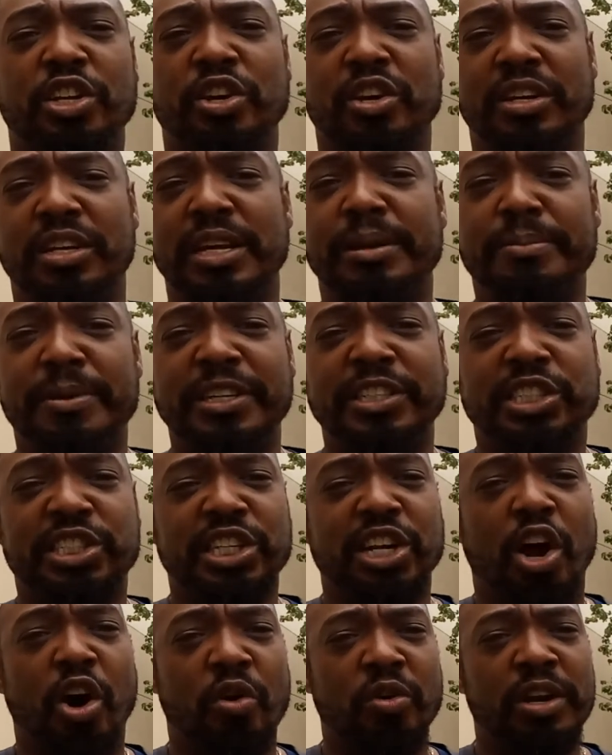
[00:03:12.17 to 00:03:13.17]
your liberty
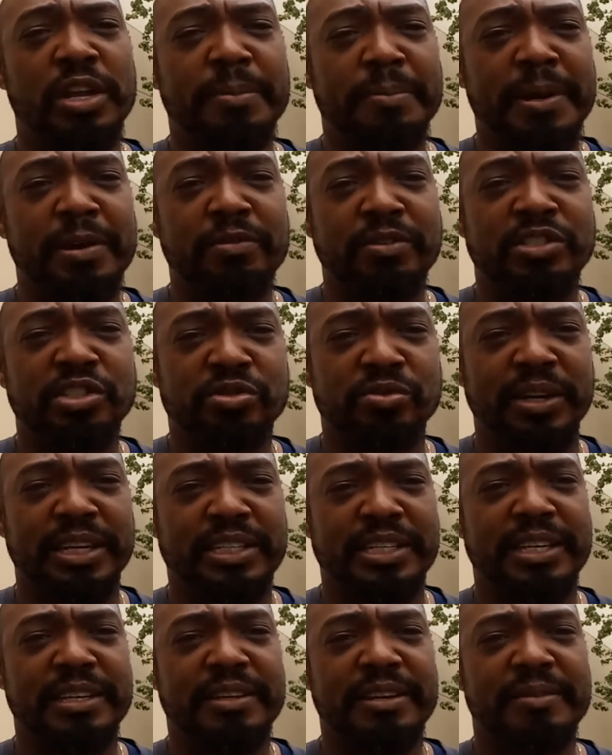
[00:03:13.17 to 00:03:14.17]
should only be
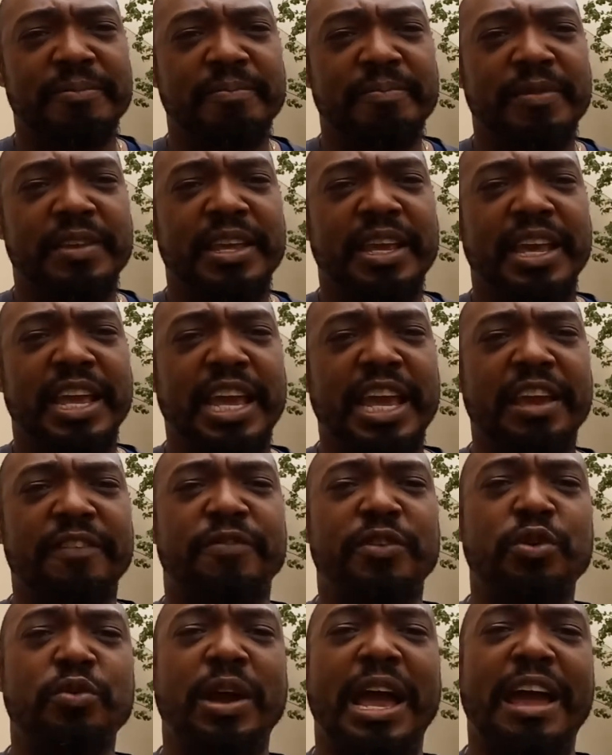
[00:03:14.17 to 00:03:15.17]
restricted
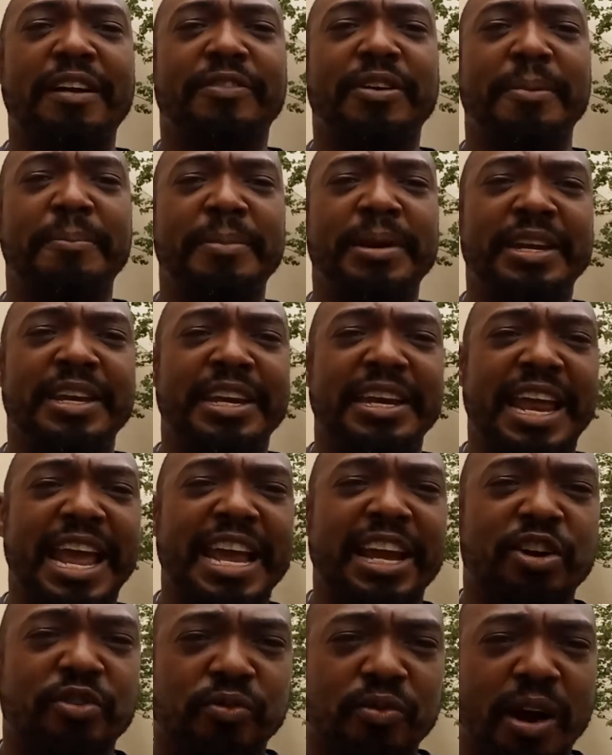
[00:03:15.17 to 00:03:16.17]
if you have committed
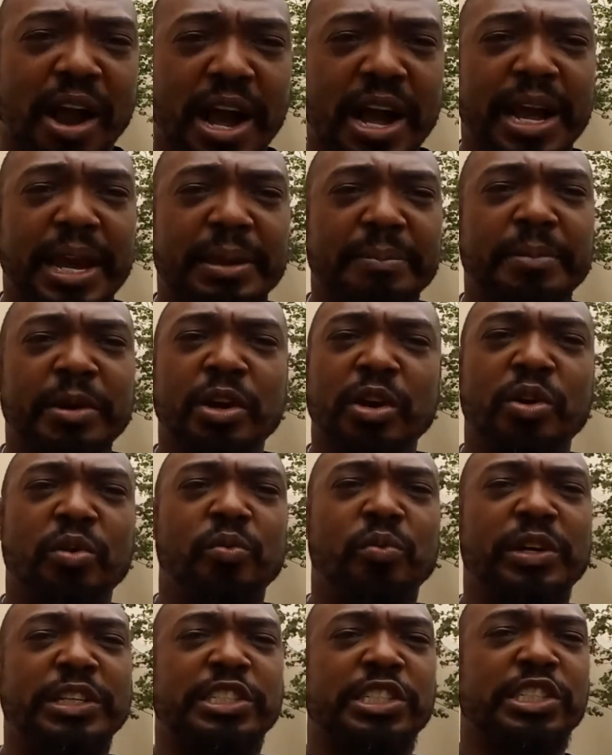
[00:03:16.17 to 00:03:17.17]
a crime,
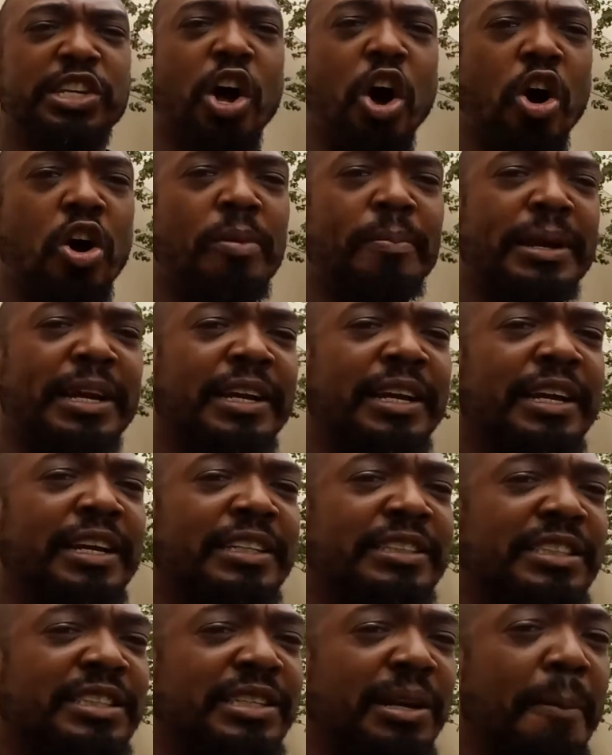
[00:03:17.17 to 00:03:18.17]
which is harming
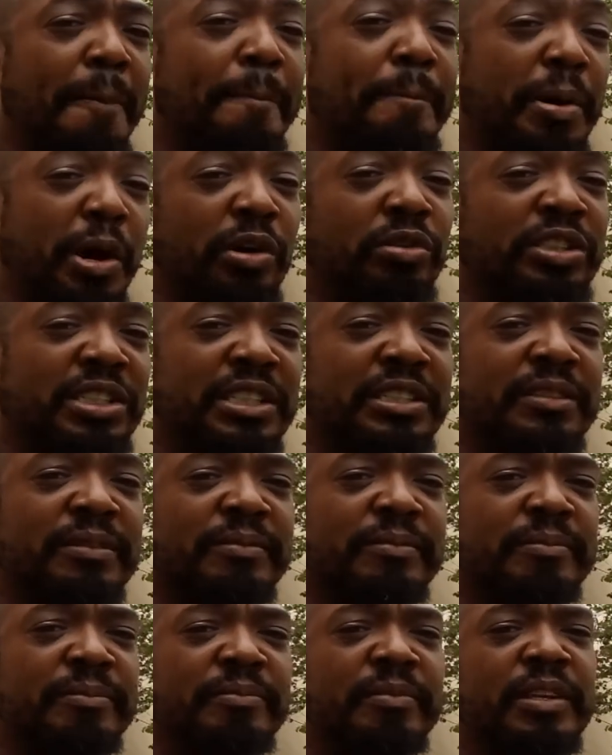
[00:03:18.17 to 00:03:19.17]
some person
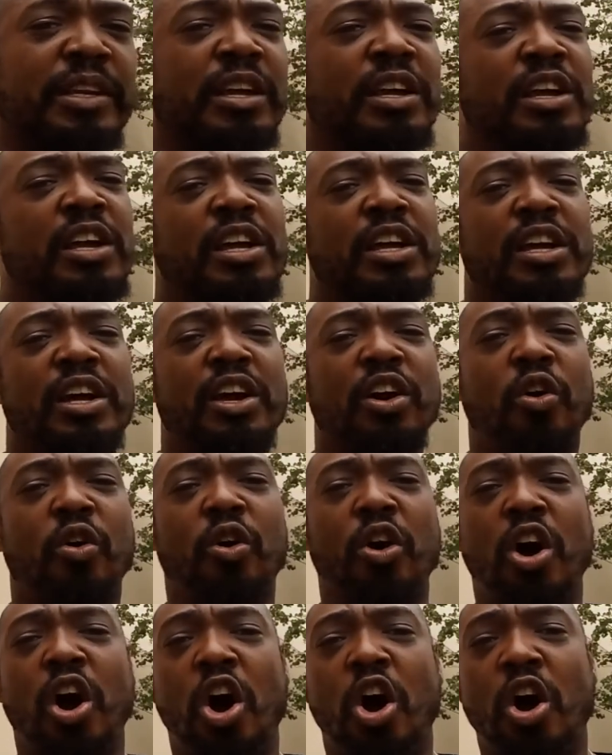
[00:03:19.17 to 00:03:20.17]

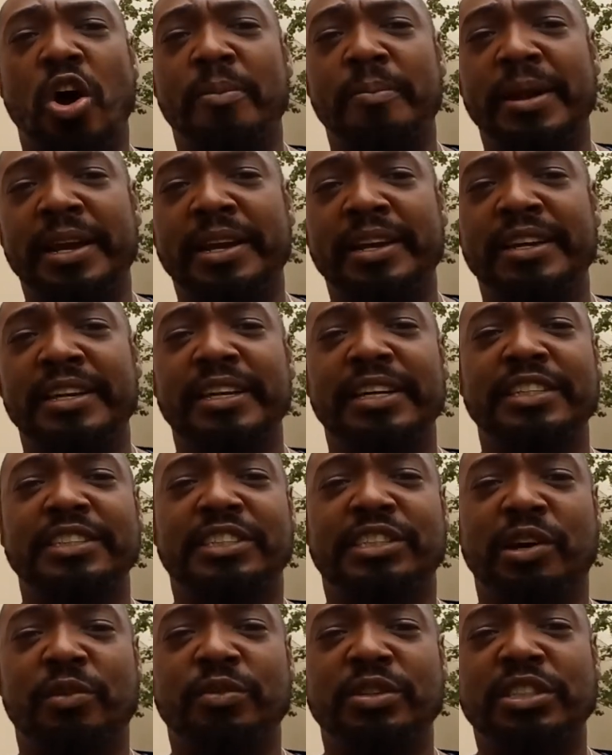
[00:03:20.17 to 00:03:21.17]
or harming
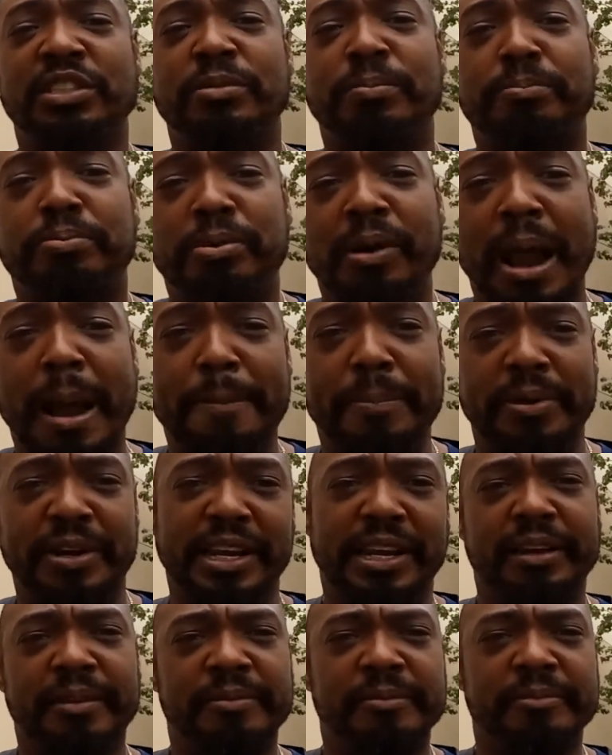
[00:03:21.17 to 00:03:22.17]
someone's property.